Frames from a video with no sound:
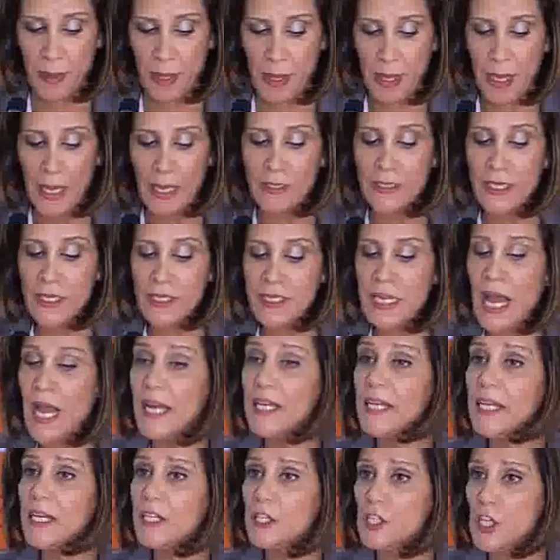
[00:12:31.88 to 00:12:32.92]
Designing
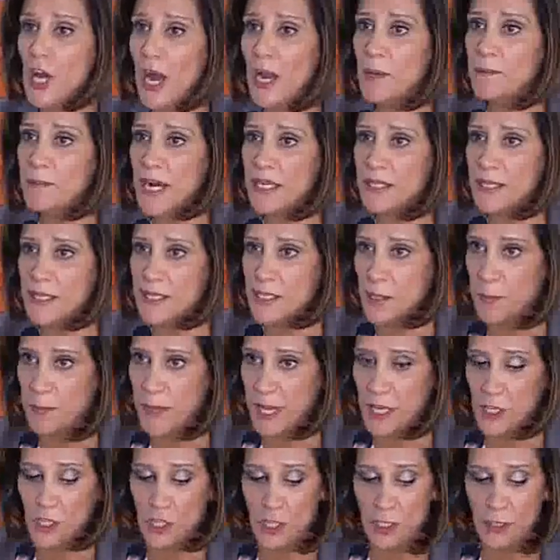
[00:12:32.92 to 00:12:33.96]
child
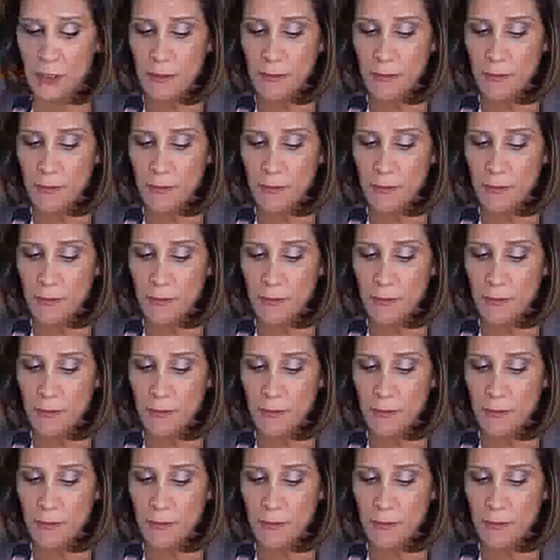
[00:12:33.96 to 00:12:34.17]
participation